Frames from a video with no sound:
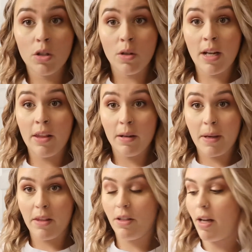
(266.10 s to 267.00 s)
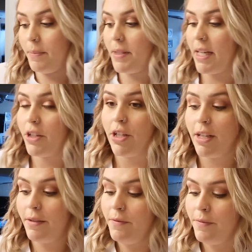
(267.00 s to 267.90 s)
So now that I'm at the top
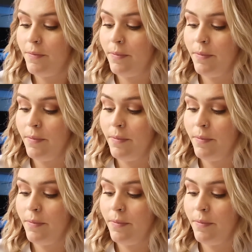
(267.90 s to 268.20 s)
section,